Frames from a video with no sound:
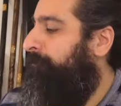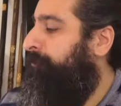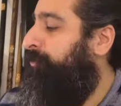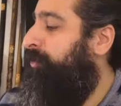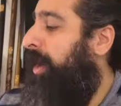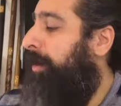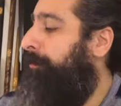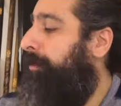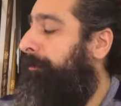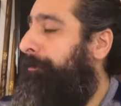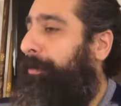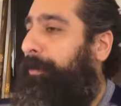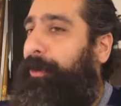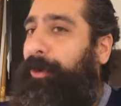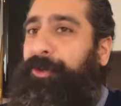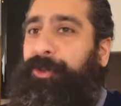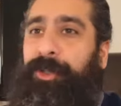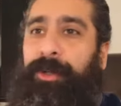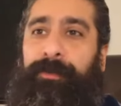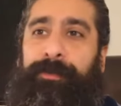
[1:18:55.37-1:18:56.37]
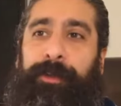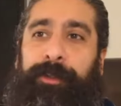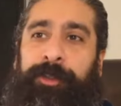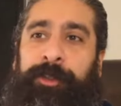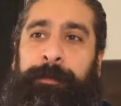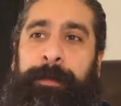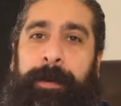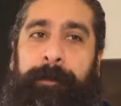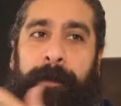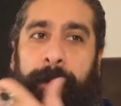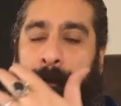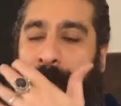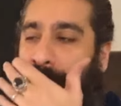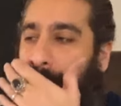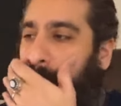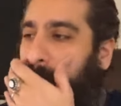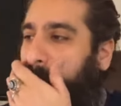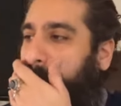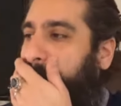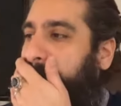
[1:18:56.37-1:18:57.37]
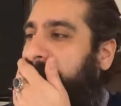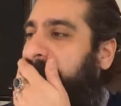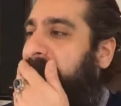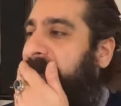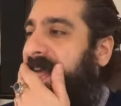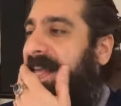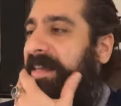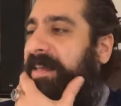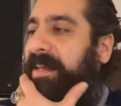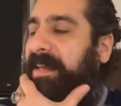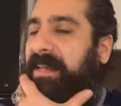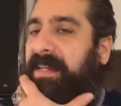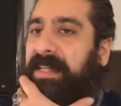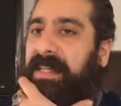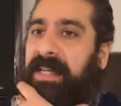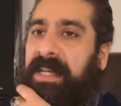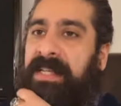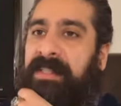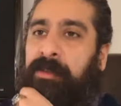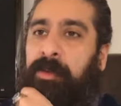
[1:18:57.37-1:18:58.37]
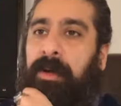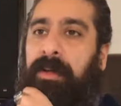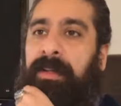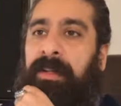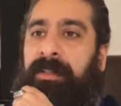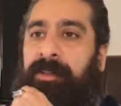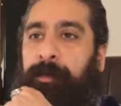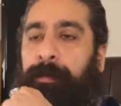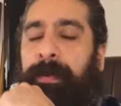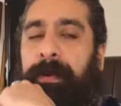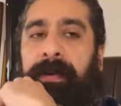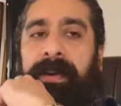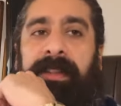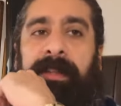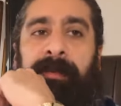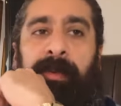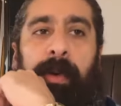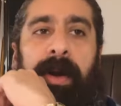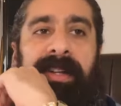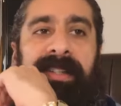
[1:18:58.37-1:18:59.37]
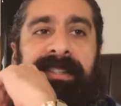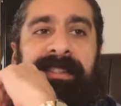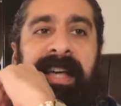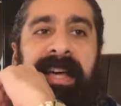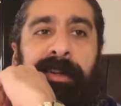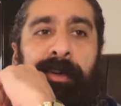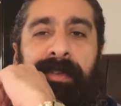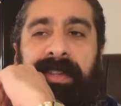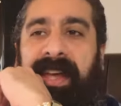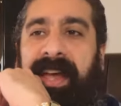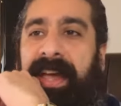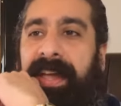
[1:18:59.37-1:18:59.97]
Double portion of your spirit be upon me. Is not the spirit, the Ruach, is that not the